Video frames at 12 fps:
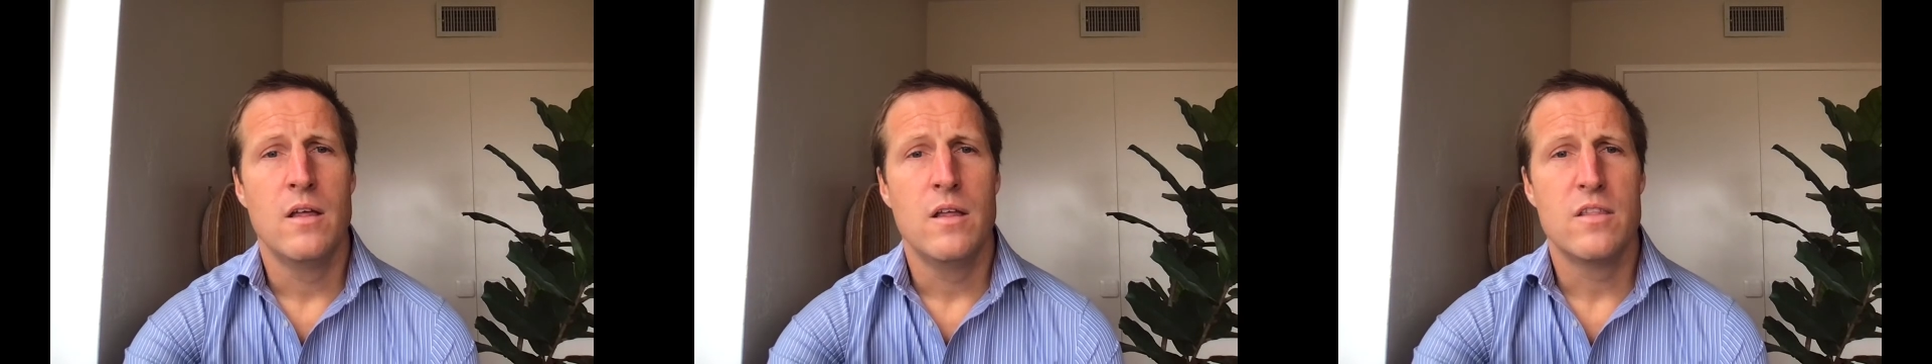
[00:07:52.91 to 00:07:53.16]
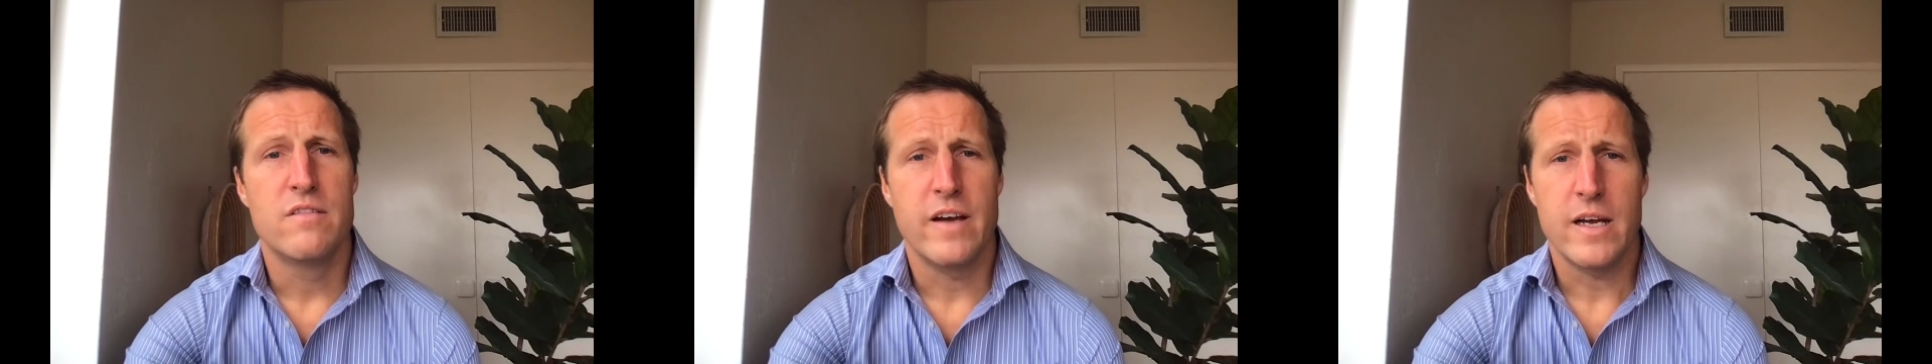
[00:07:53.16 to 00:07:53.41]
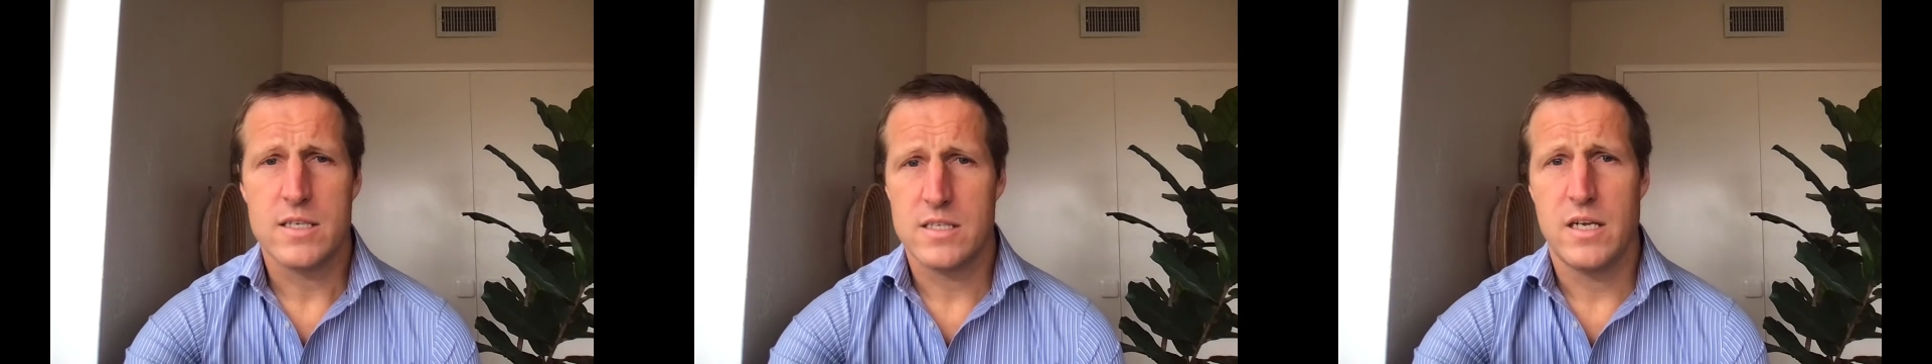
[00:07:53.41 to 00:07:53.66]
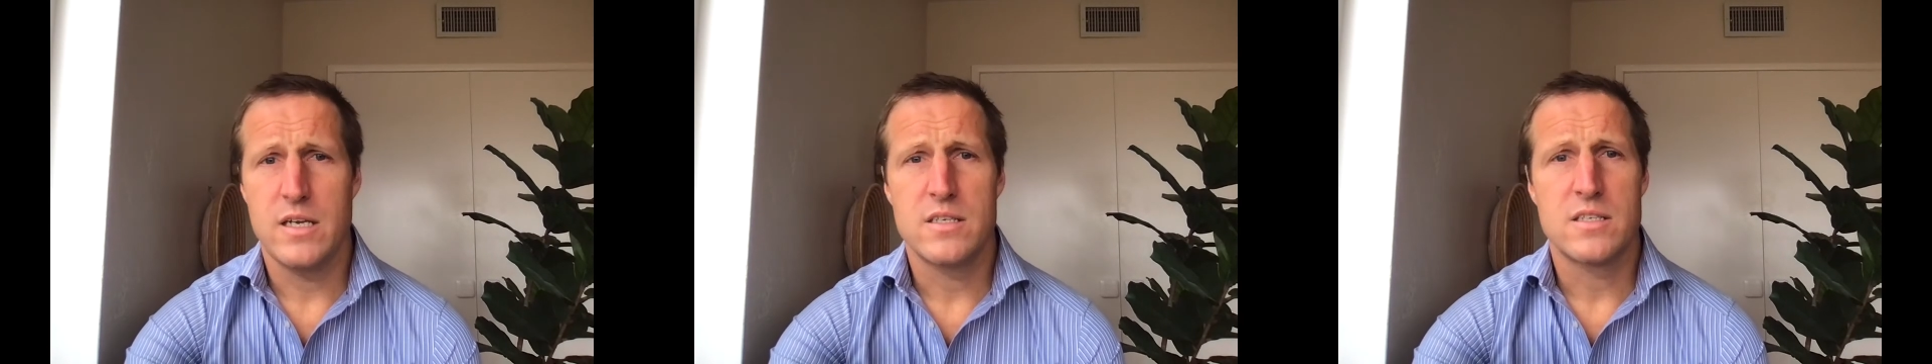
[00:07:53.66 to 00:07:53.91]
The
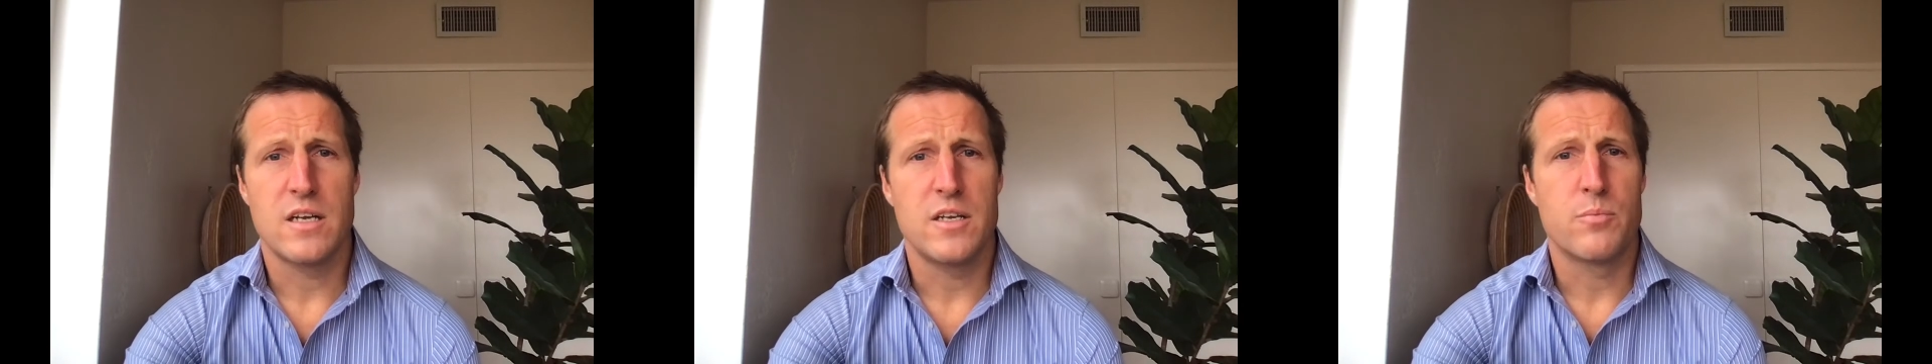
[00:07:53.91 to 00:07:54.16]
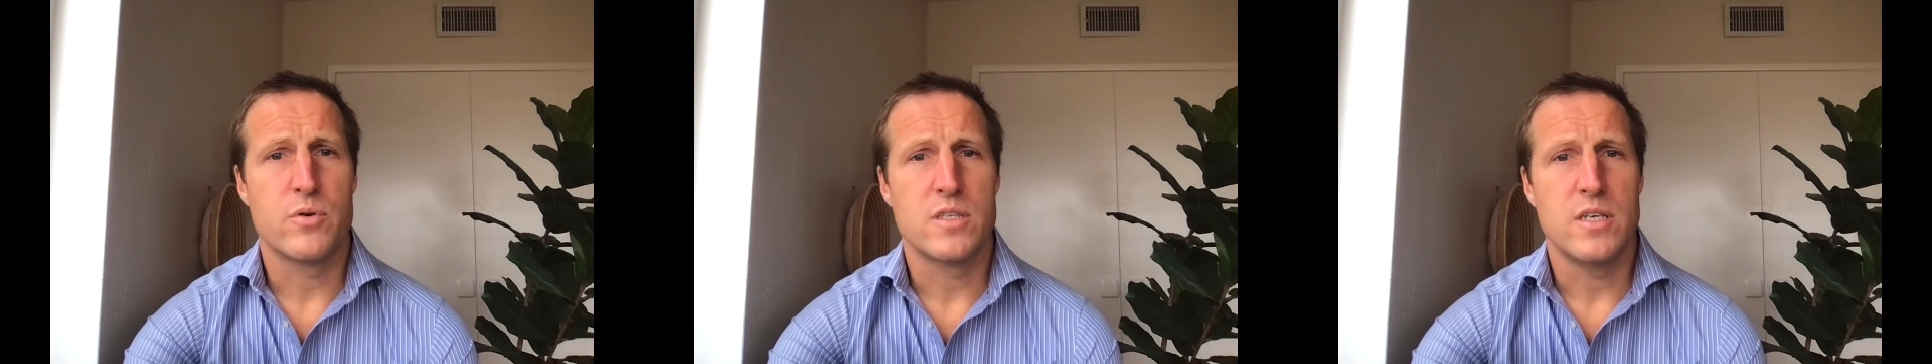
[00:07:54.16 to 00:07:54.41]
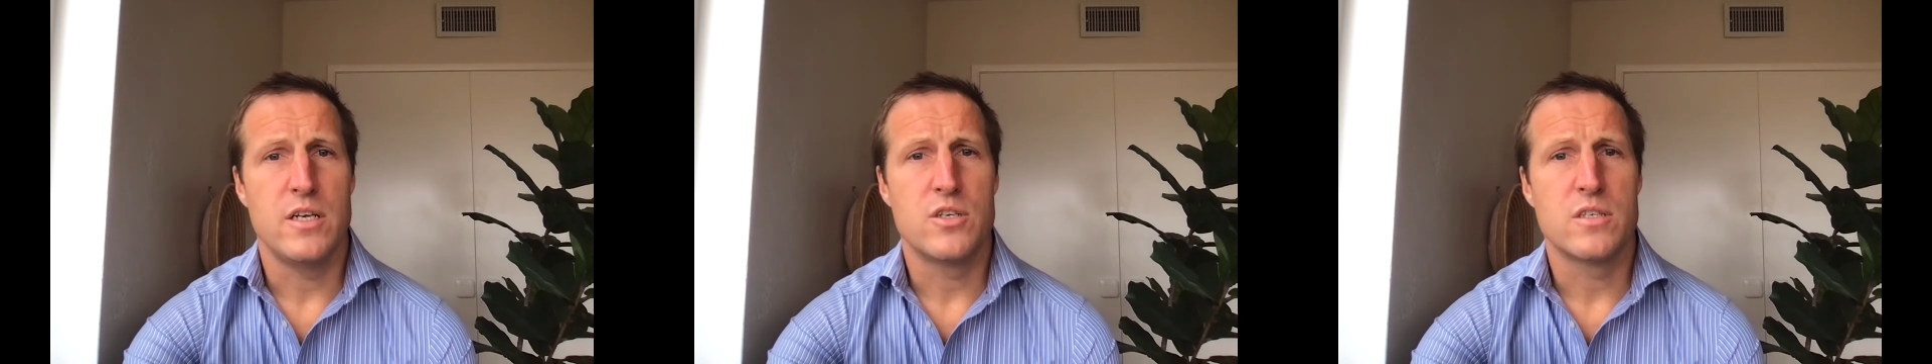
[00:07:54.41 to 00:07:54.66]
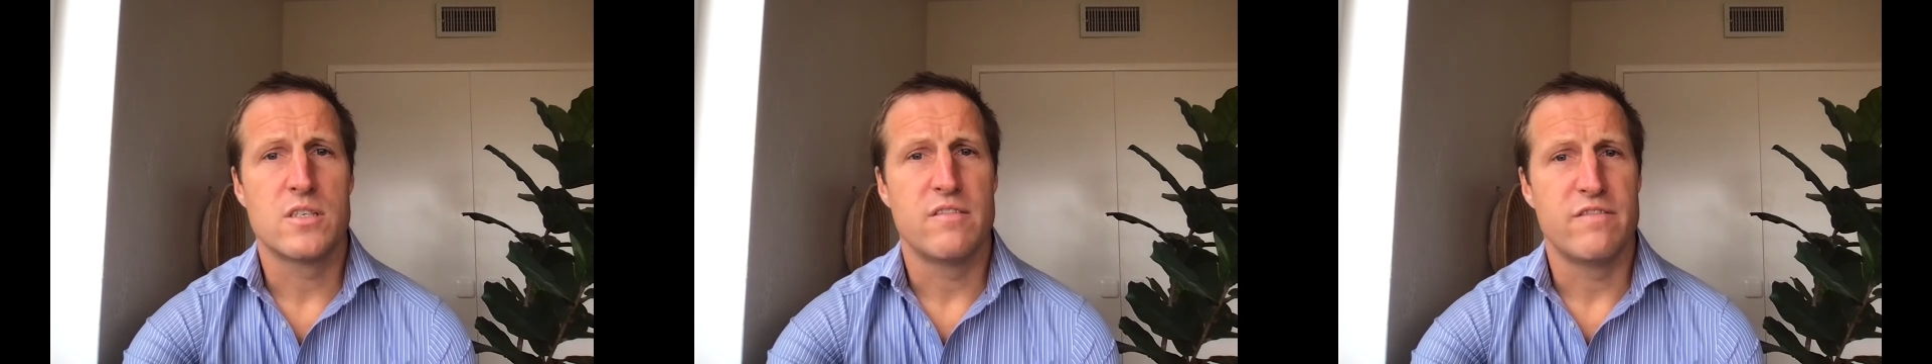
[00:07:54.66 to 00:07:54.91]
vaccine study
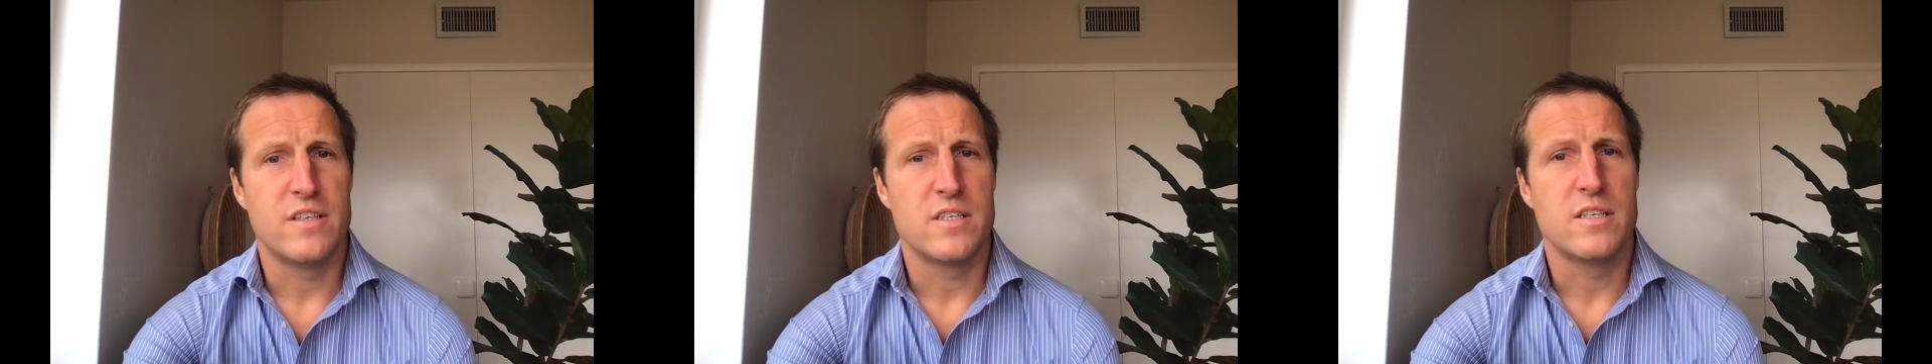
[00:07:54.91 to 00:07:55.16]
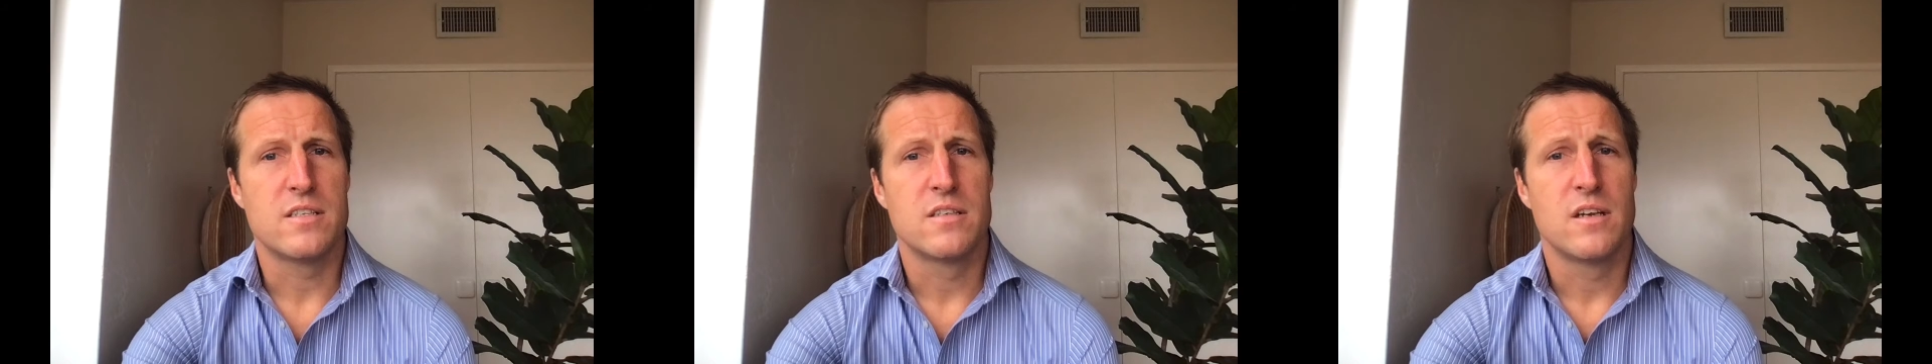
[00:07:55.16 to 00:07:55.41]
procedures and visits